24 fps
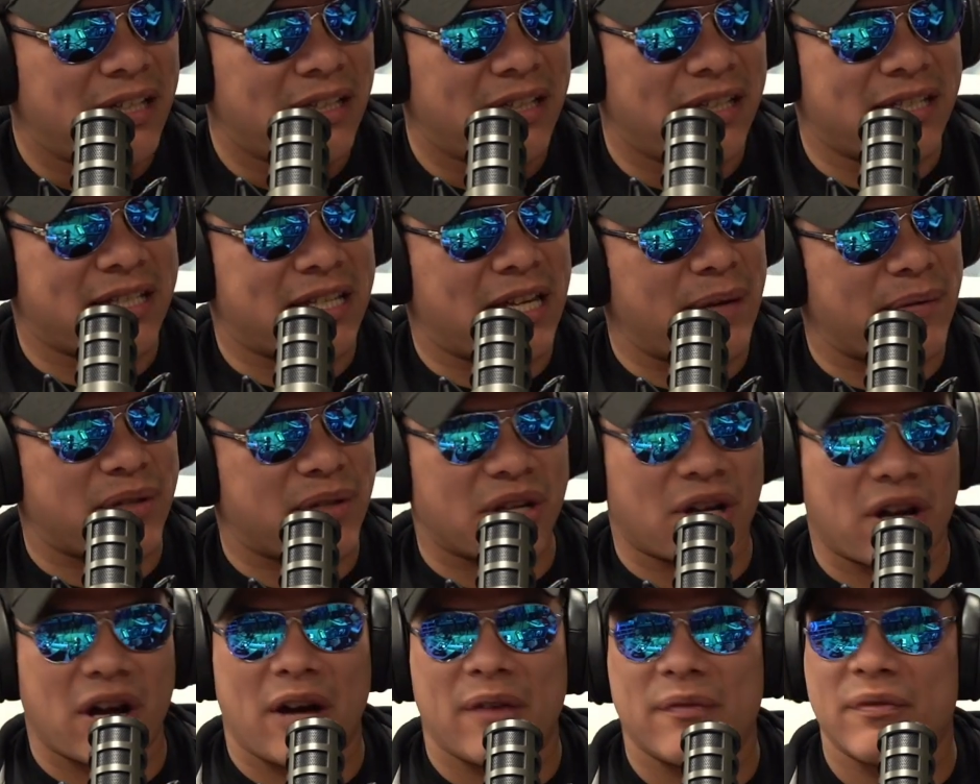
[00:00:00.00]
This keeps
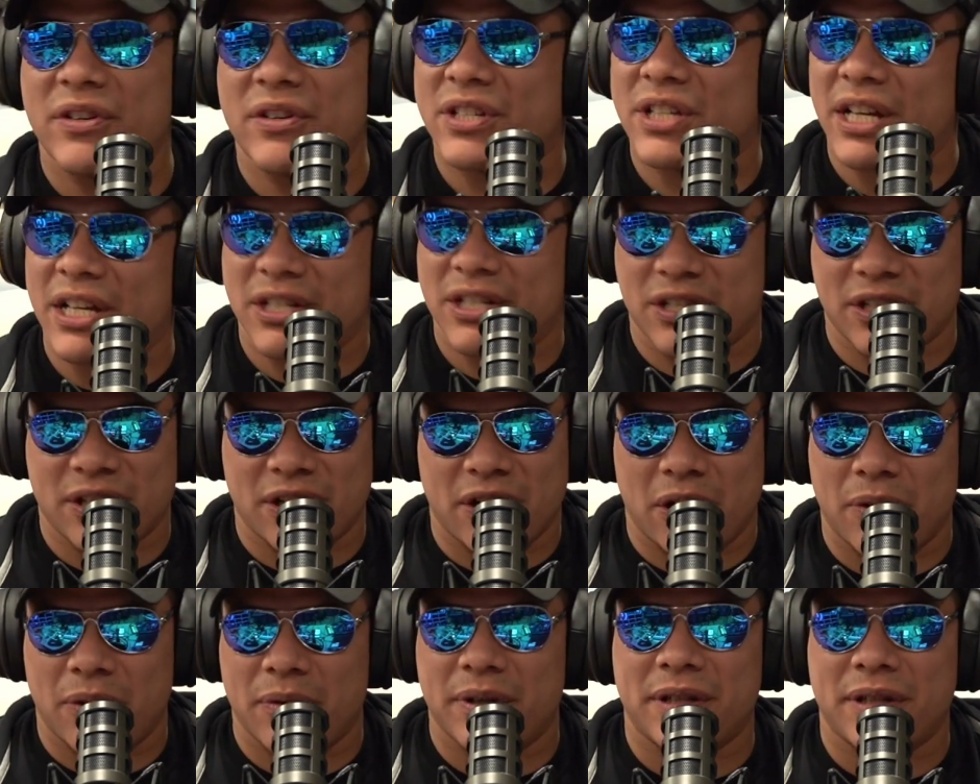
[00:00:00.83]
the conversation
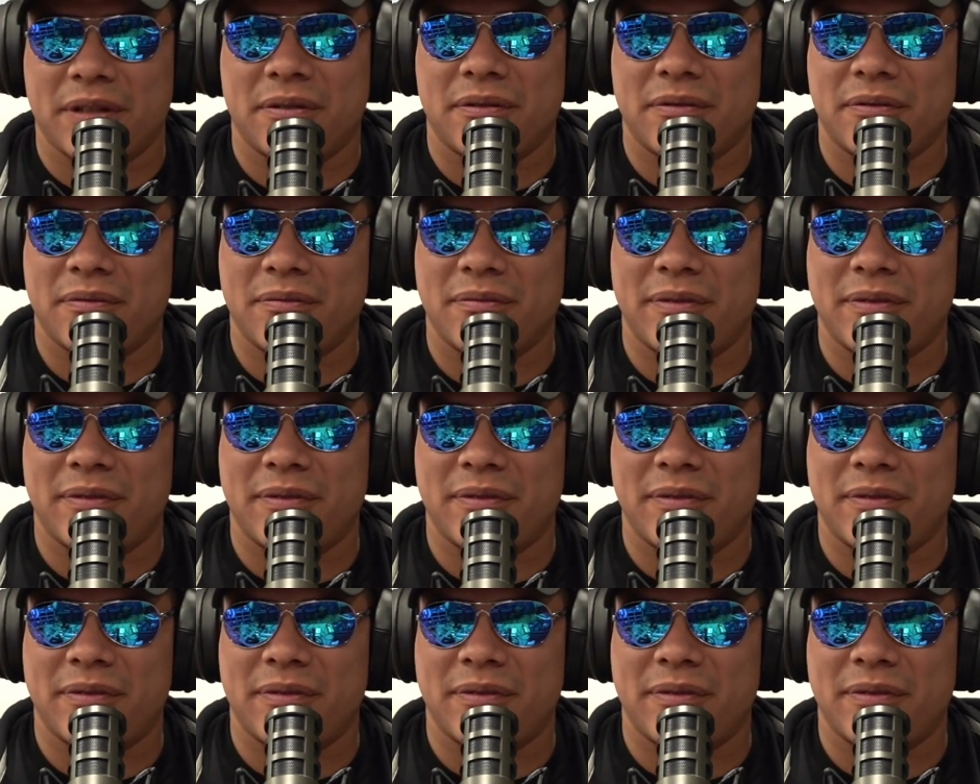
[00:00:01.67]
going.